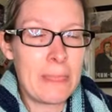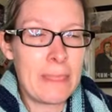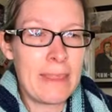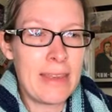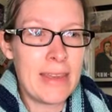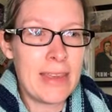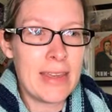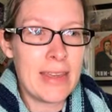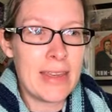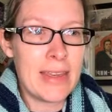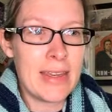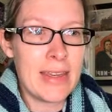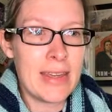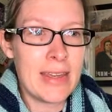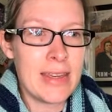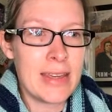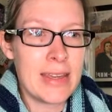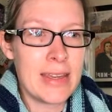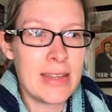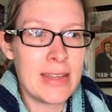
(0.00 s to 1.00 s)
It
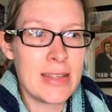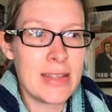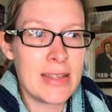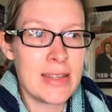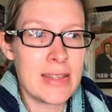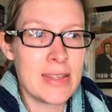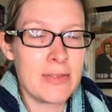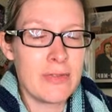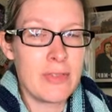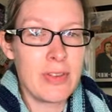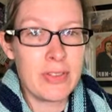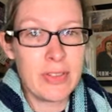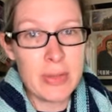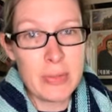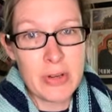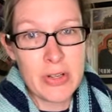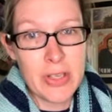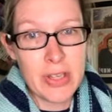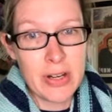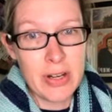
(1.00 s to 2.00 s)
is
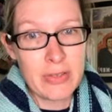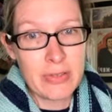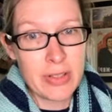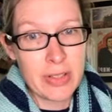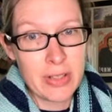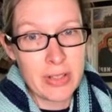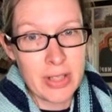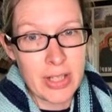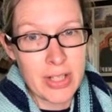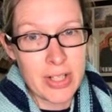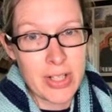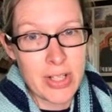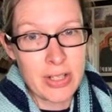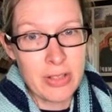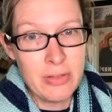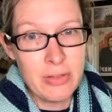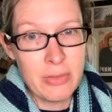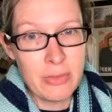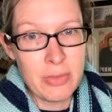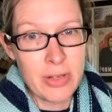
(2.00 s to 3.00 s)
50% off the
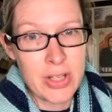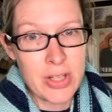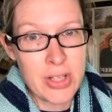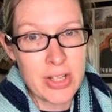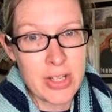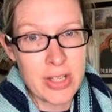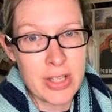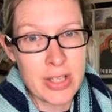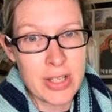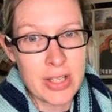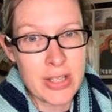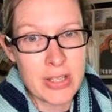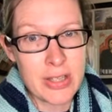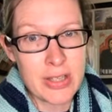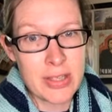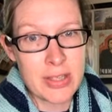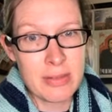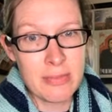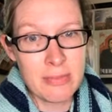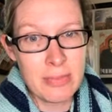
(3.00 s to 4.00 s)
collection, which
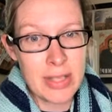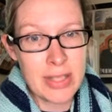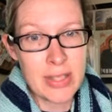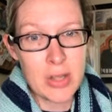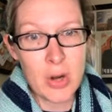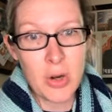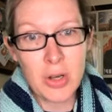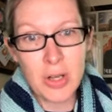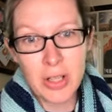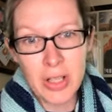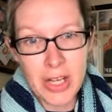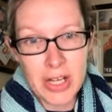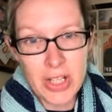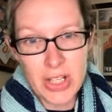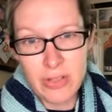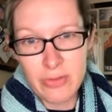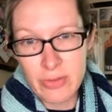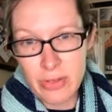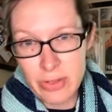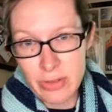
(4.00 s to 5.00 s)
means the whole collection
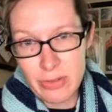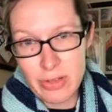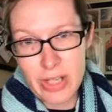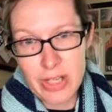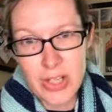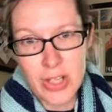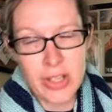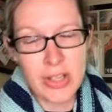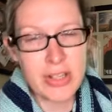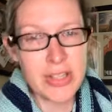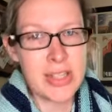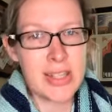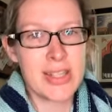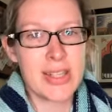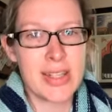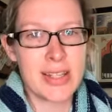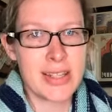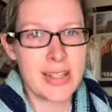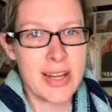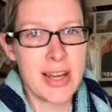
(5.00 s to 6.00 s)
for 3 shawls is
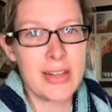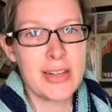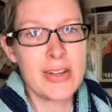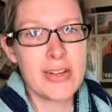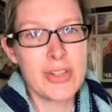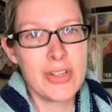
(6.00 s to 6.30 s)
$6.